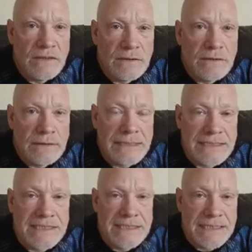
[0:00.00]
That's a
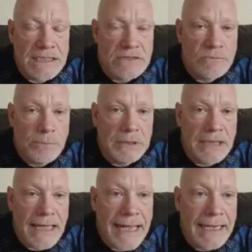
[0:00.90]
6
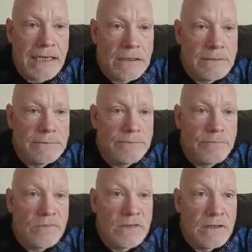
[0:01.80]
black.
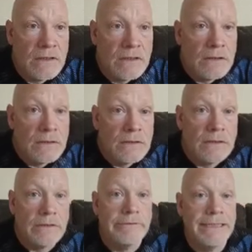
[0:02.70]
All
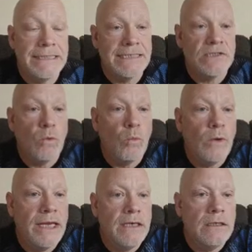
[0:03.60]
right, that's a
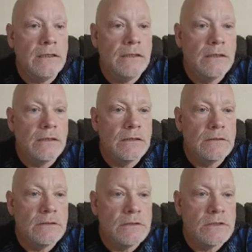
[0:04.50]
win.
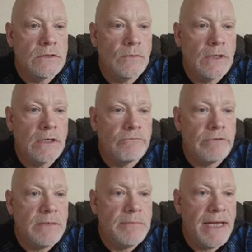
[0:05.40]
So we're going to
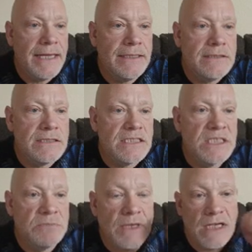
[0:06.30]
rebet and
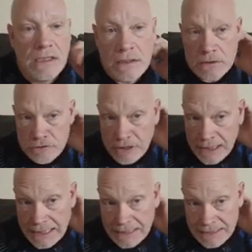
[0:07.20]
spin. Try to
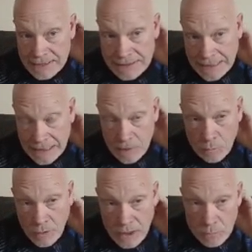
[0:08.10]
get this second
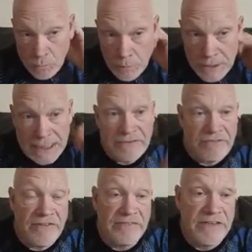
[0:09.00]
win. We'll be at
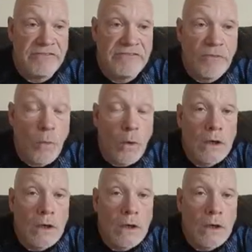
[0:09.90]
54.